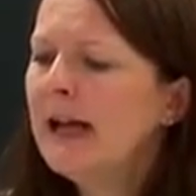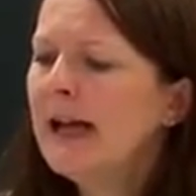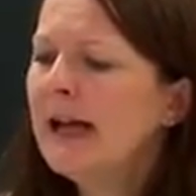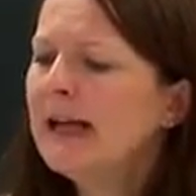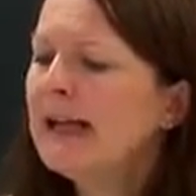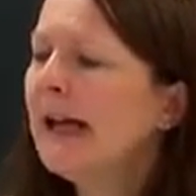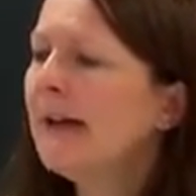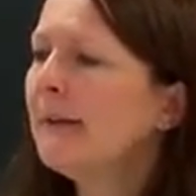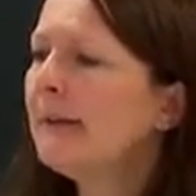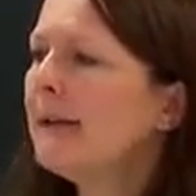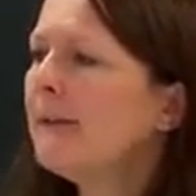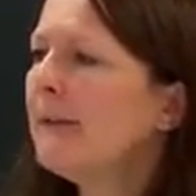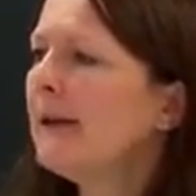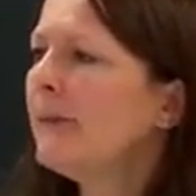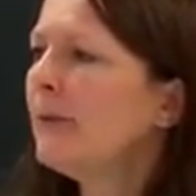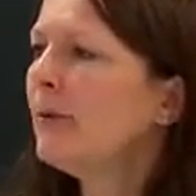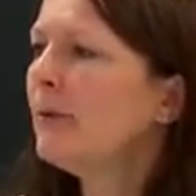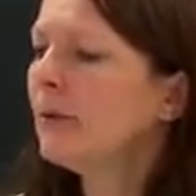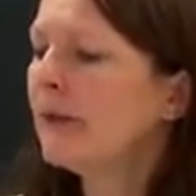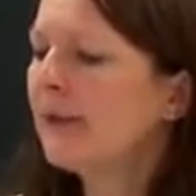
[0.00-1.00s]
And how many
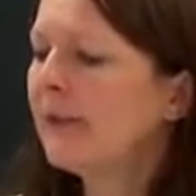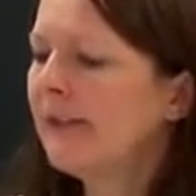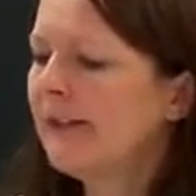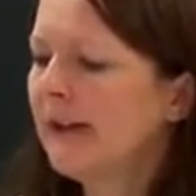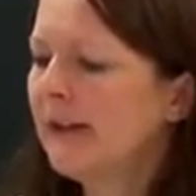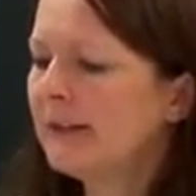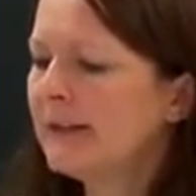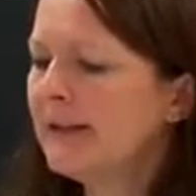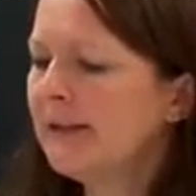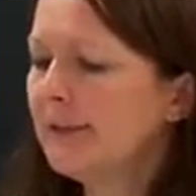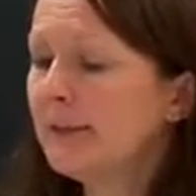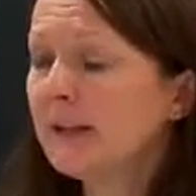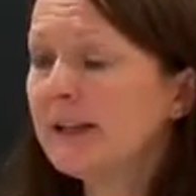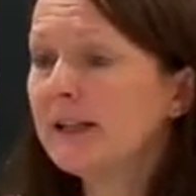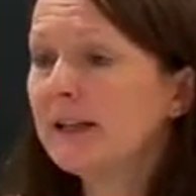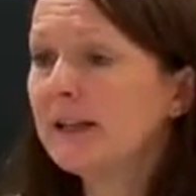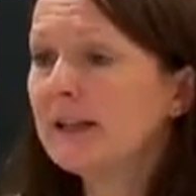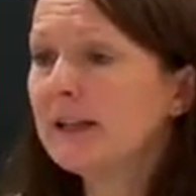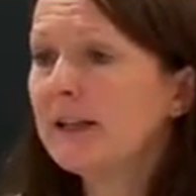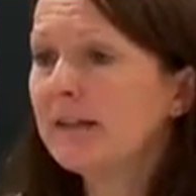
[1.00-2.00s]
people would accept,
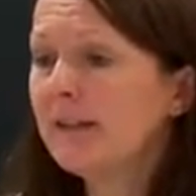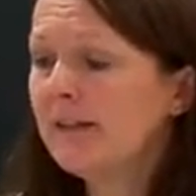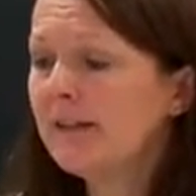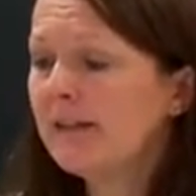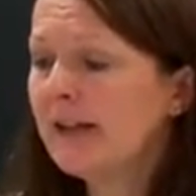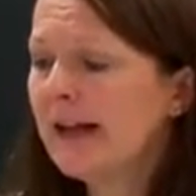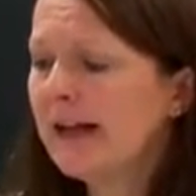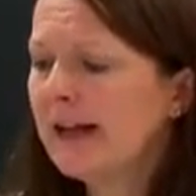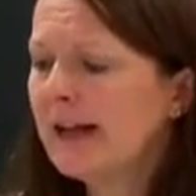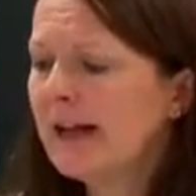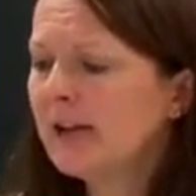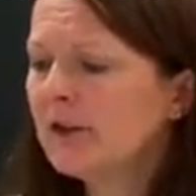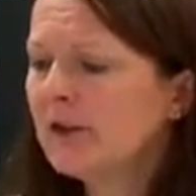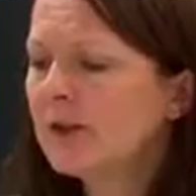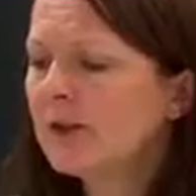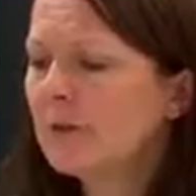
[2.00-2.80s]
particularly in this day and age,